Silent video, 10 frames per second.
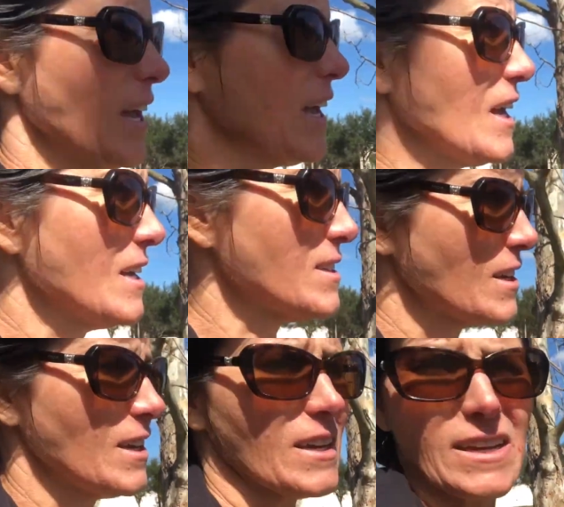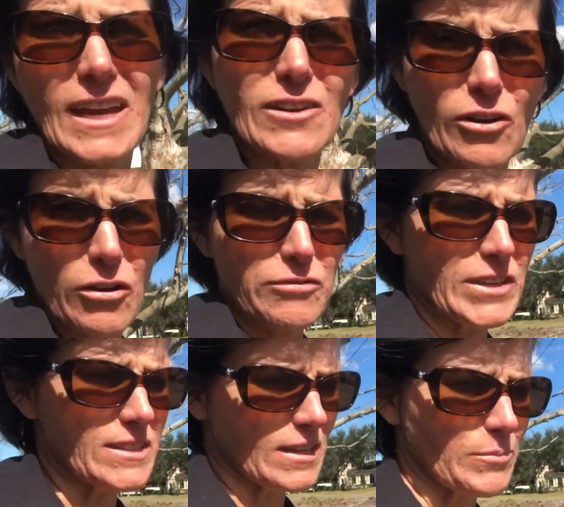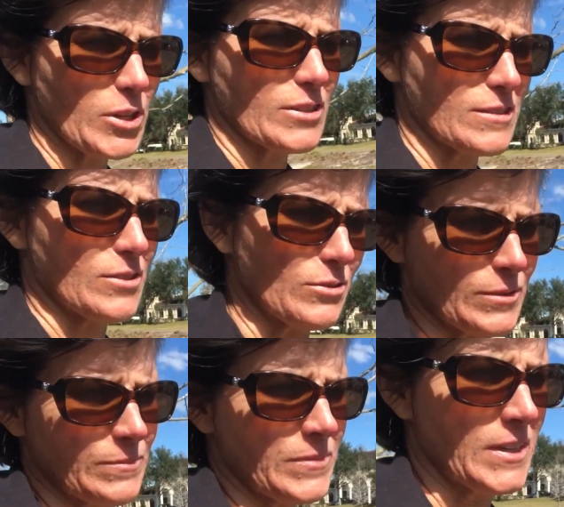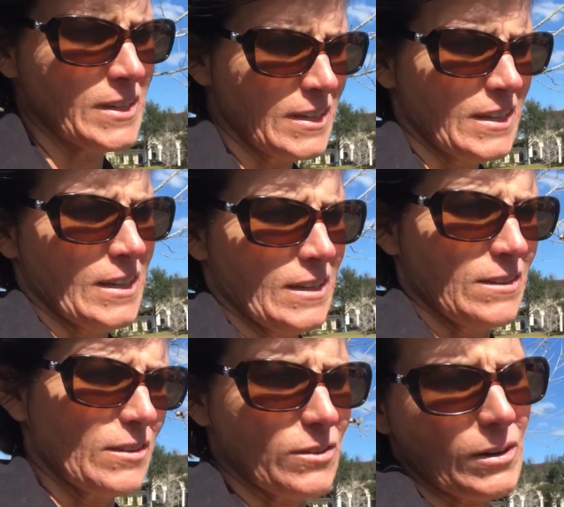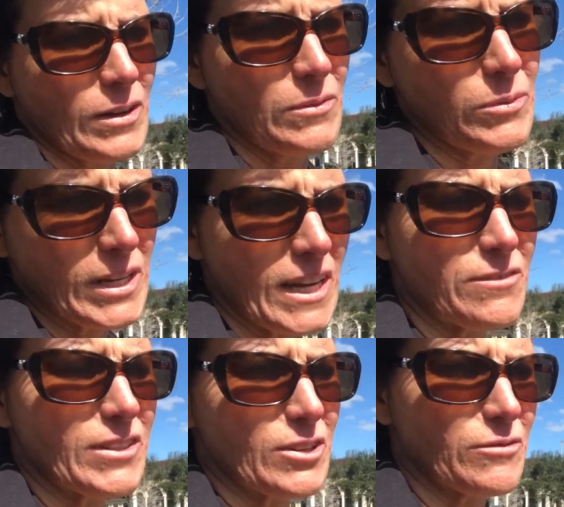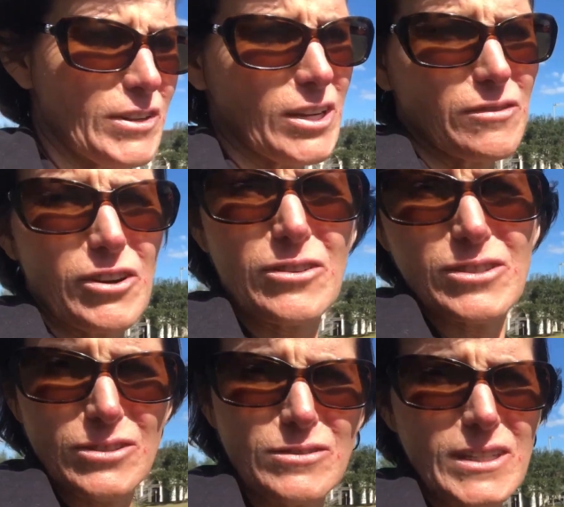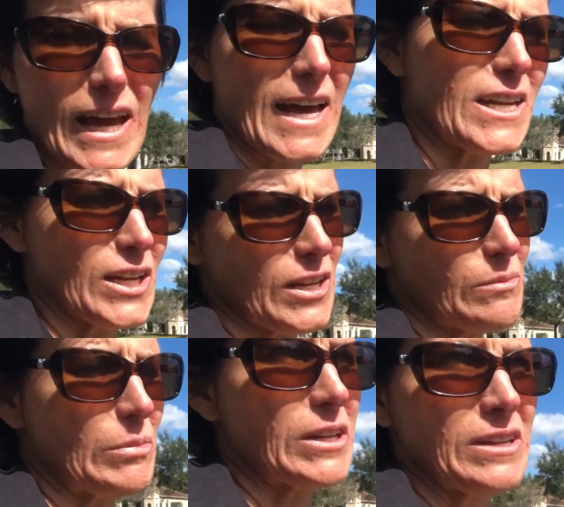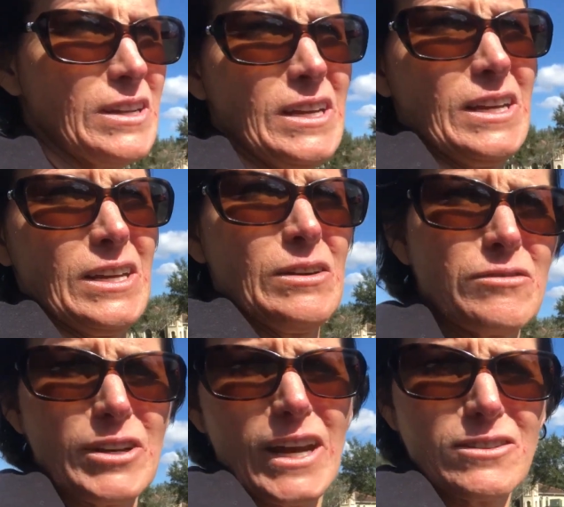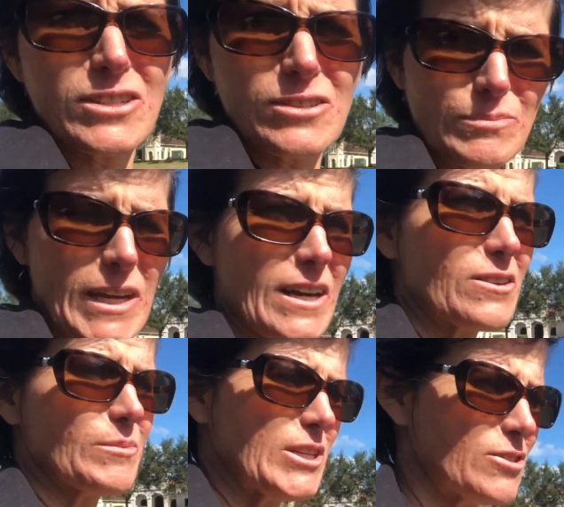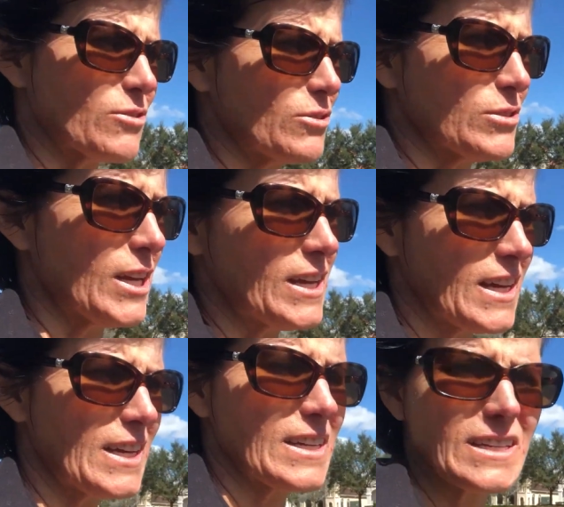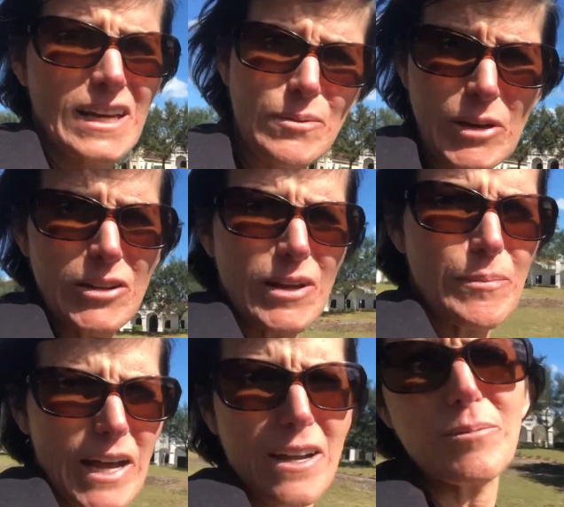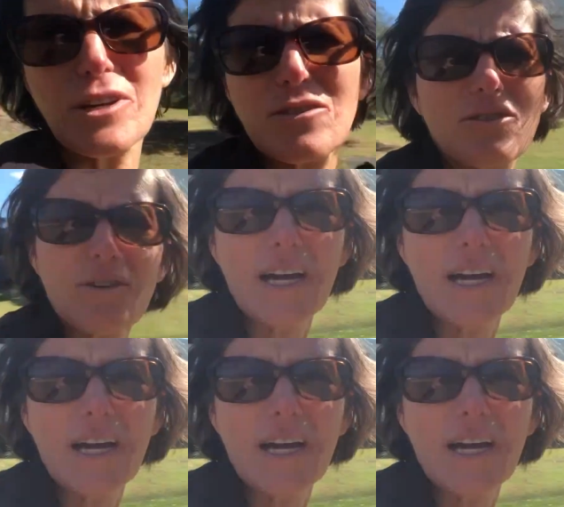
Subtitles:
and get her all fixed up good as new. So we'll get a little video of her too to add it in, but for now it's just me out on my strolls. I better get back up there to her